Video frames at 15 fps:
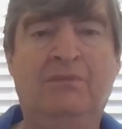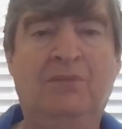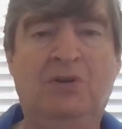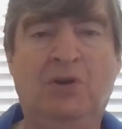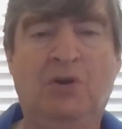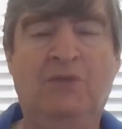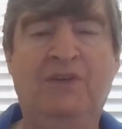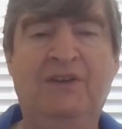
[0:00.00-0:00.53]

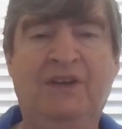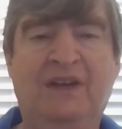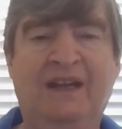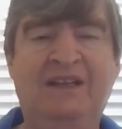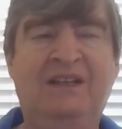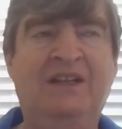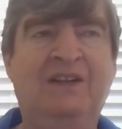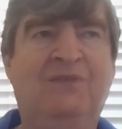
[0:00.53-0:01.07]

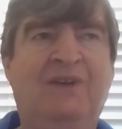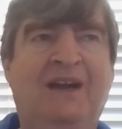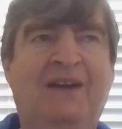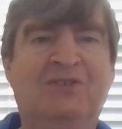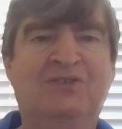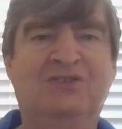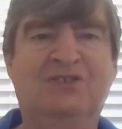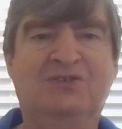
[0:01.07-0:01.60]
COVID-19
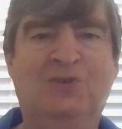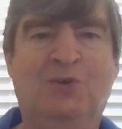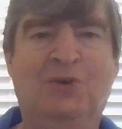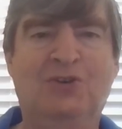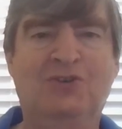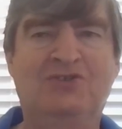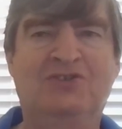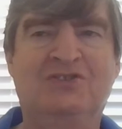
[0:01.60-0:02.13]
virus and its
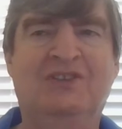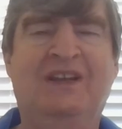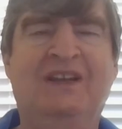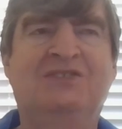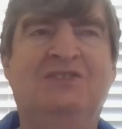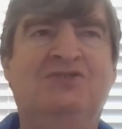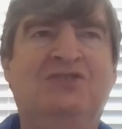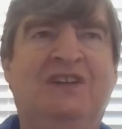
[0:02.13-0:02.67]
origins. And I
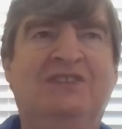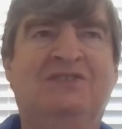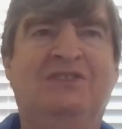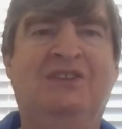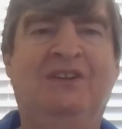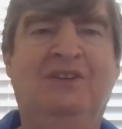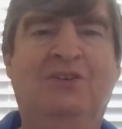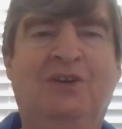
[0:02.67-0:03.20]
suggested
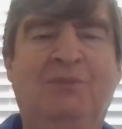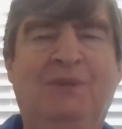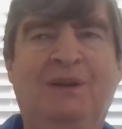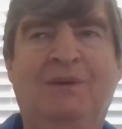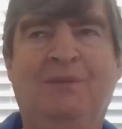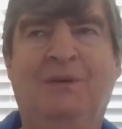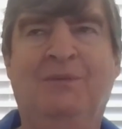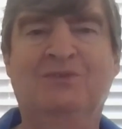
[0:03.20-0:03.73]
that it could be
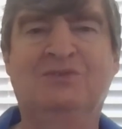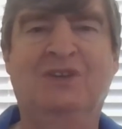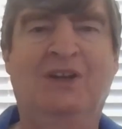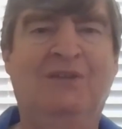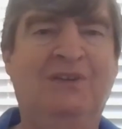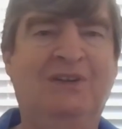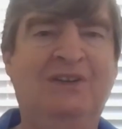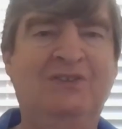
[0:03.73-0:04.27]
a
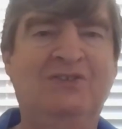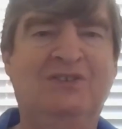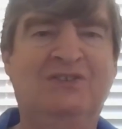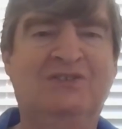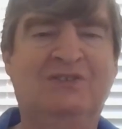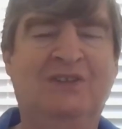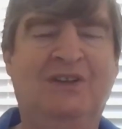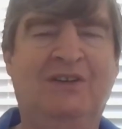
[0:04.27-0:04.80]
result of a
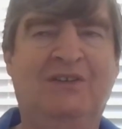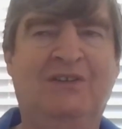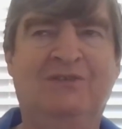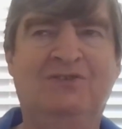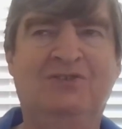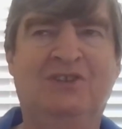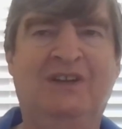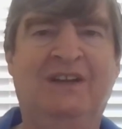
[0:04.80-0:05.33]

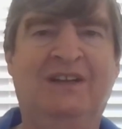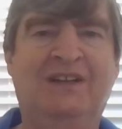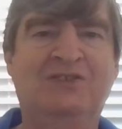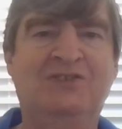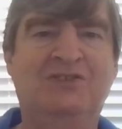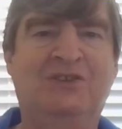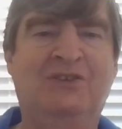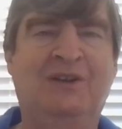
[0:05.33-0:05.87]
genetic
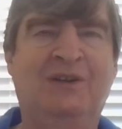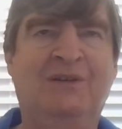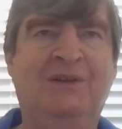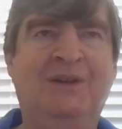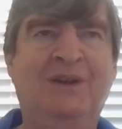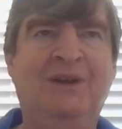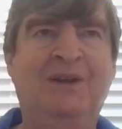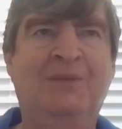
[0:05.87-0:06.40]
engineering
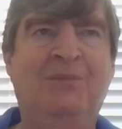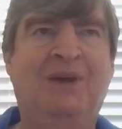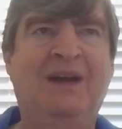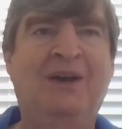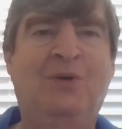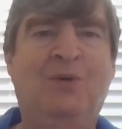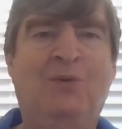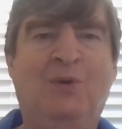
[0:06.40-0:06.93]

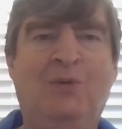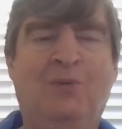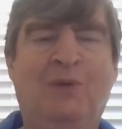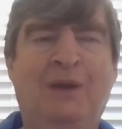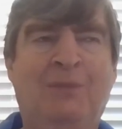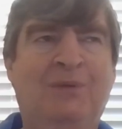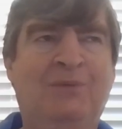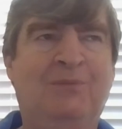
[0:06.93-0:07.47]

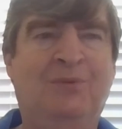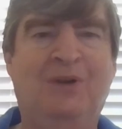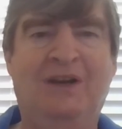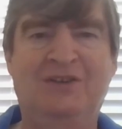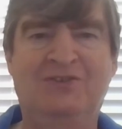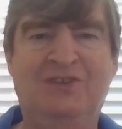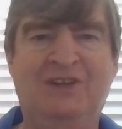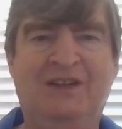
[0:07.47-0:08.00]
bioweapon
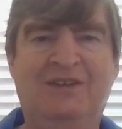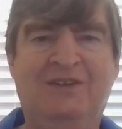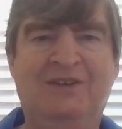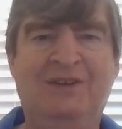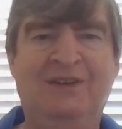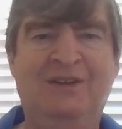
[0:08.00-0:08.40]
project.